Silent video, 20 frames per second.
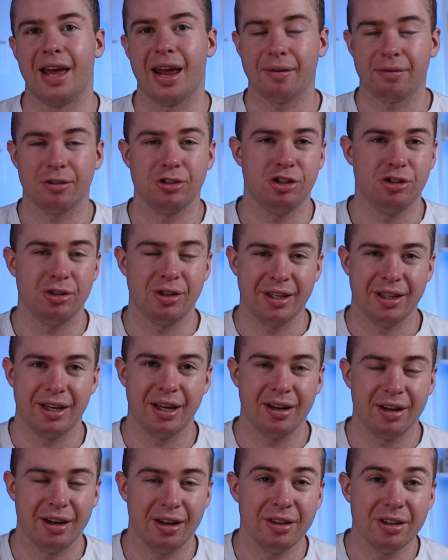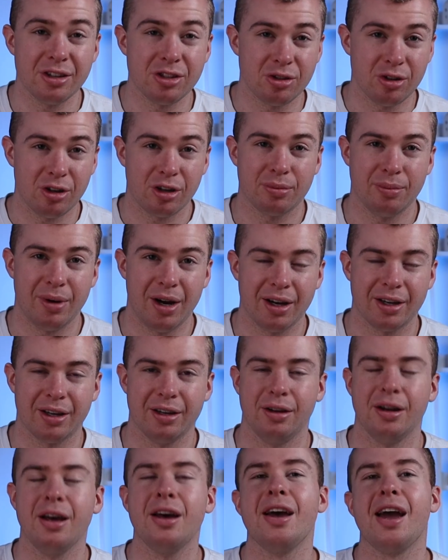average you can get in the stock
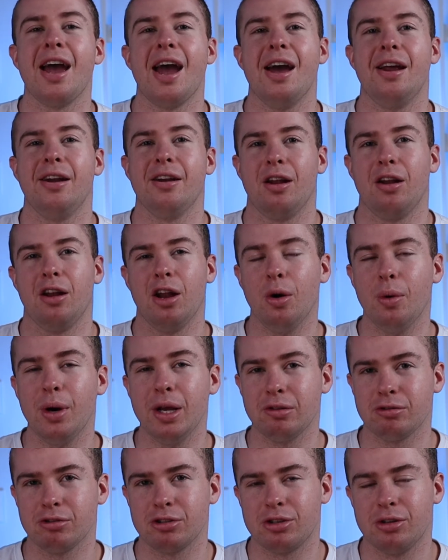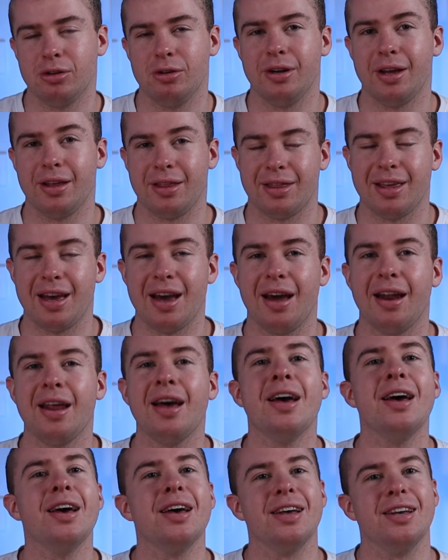market, and a low end return at that,
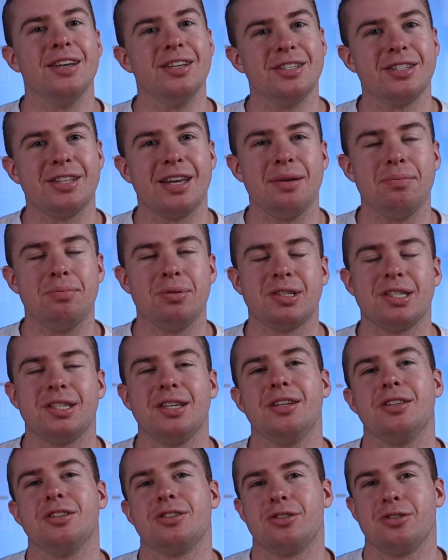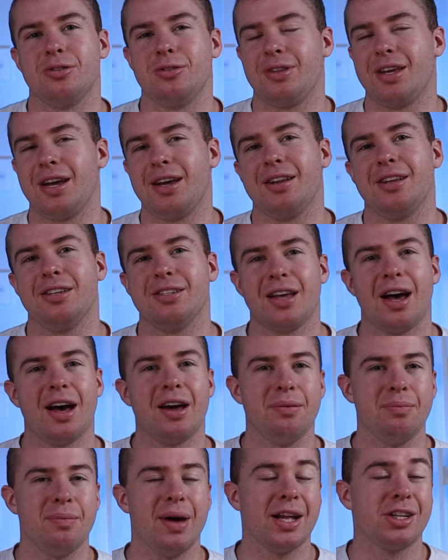is 10%, so that is
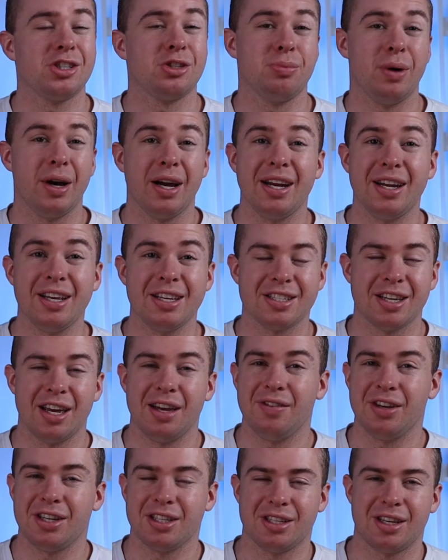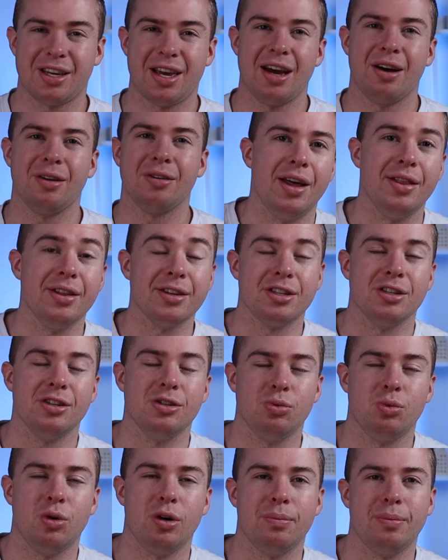unmatched by any savings account, and this
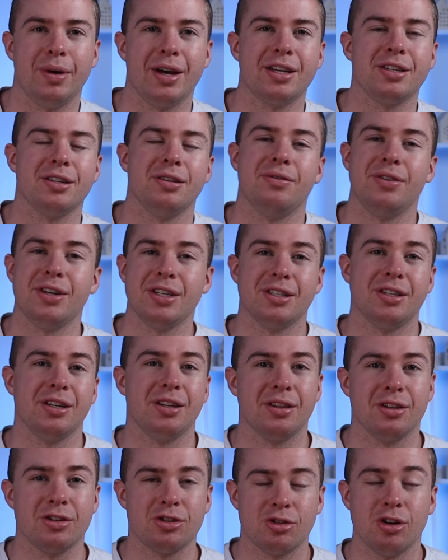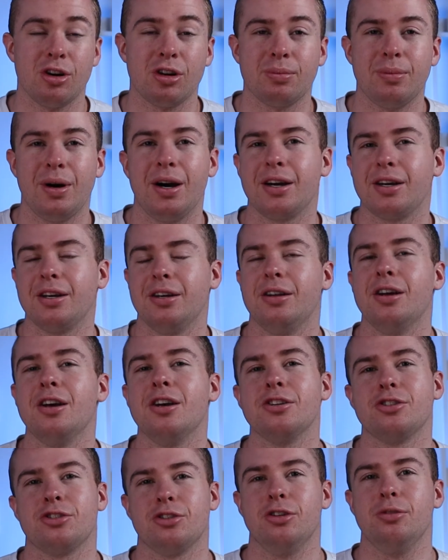is what makes investing in the stock market
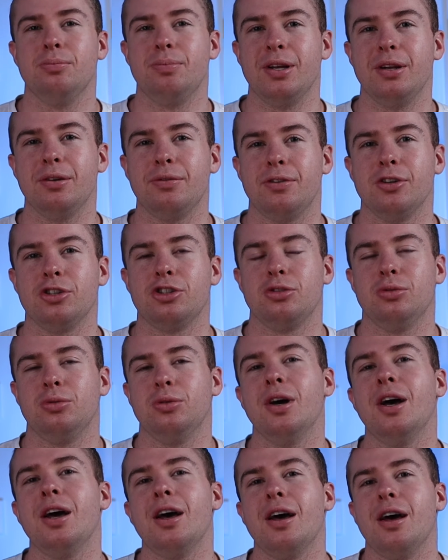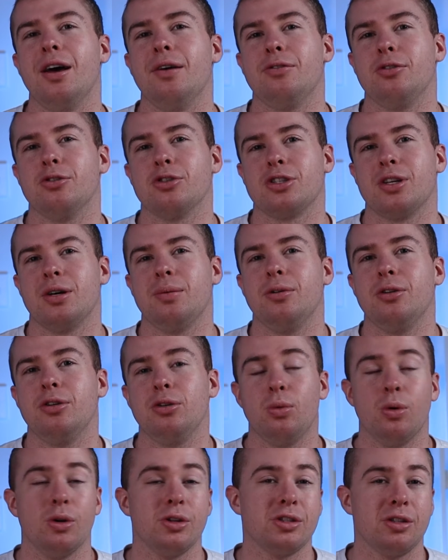so beneficial if you're someone who
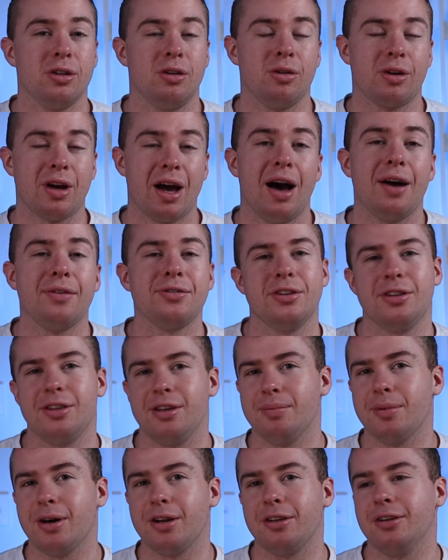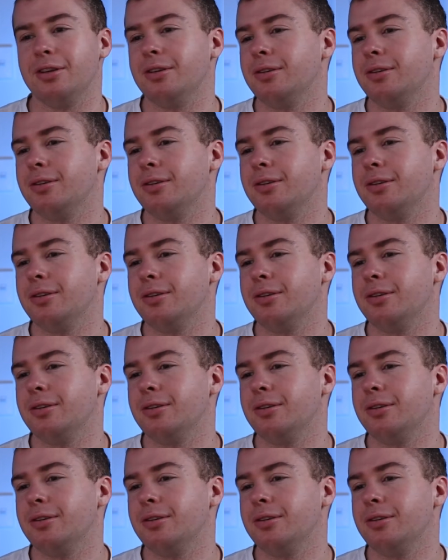wants to look after their money.